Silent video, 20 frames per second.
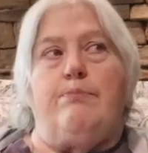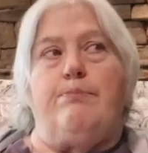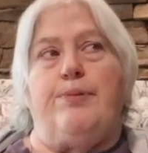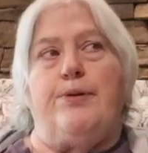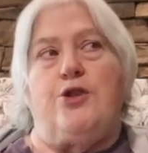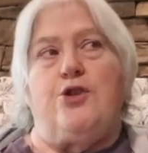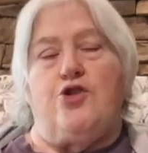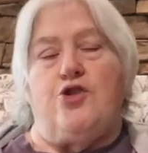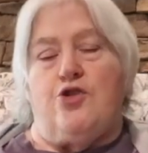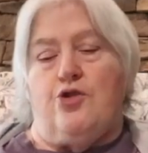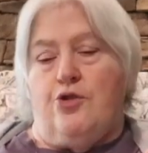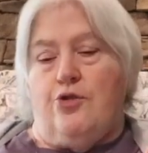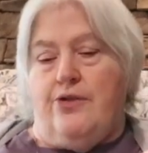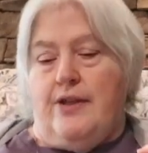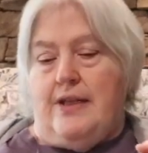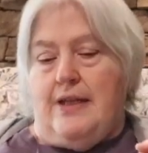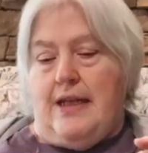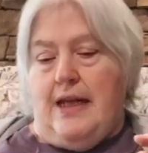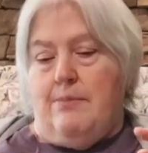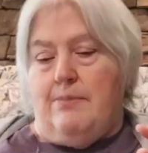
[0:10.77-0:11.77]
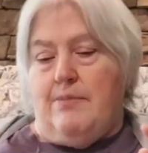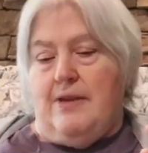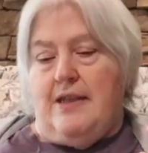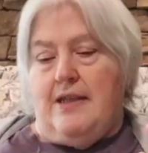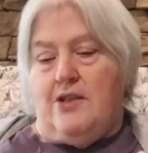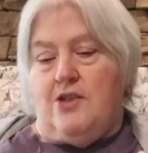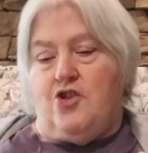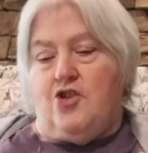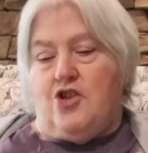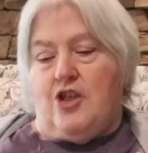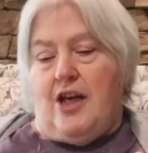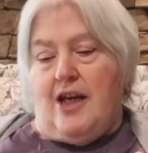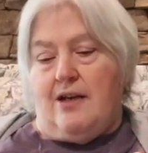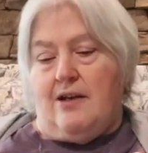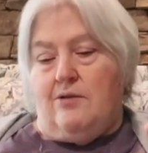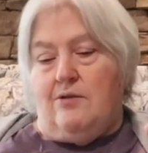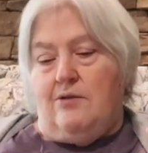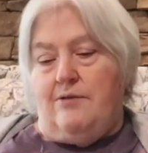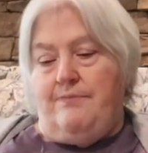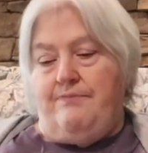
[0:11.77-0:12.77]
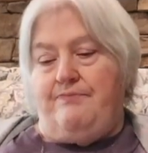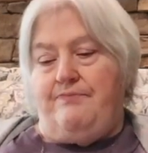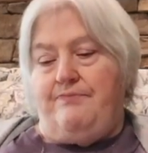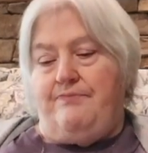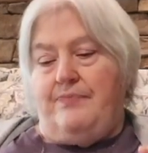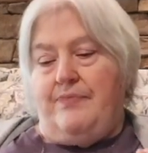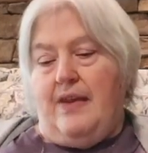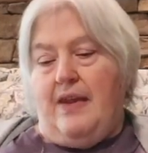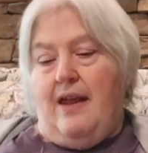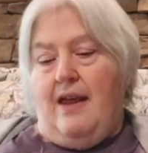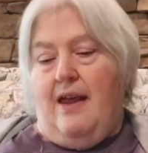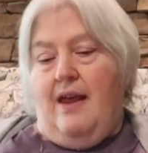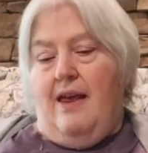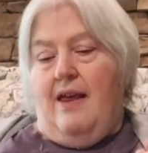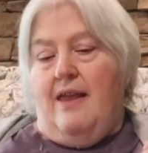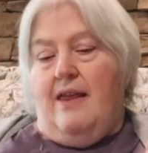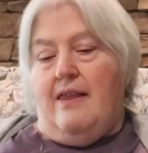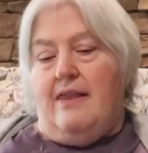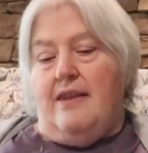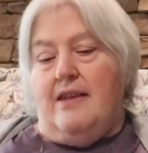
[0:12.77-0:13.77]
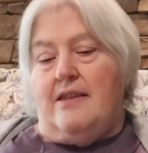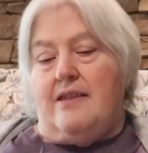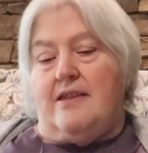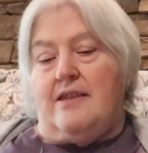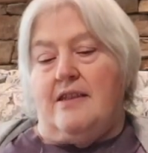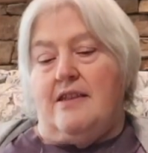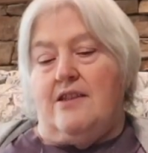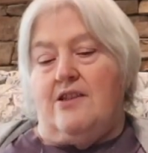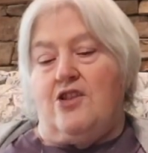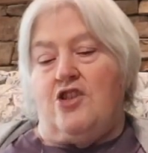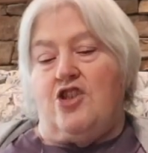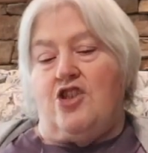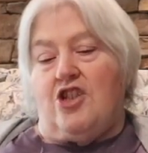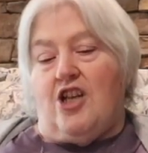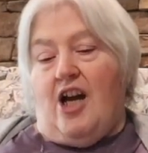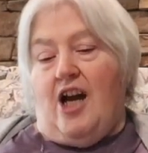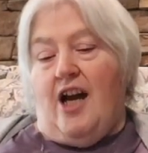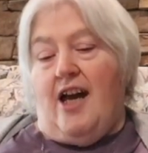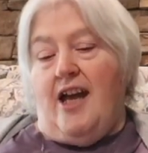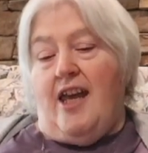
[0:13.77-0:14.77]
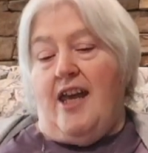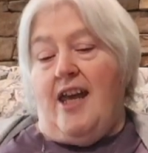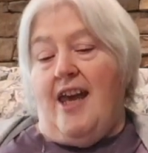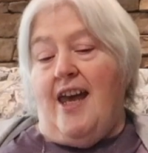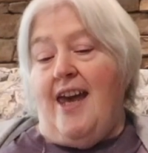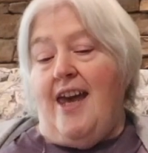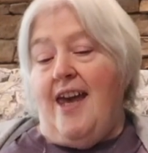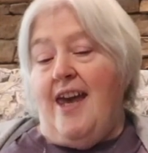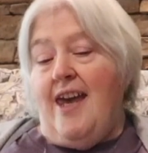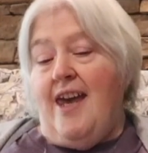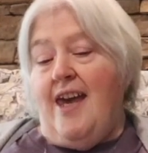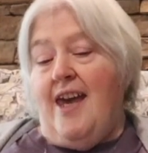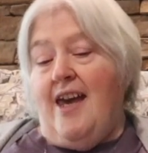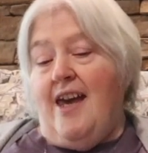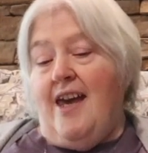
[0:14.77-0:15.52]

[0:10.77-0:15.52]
butcher the name of this channel. This is Shaiyeh.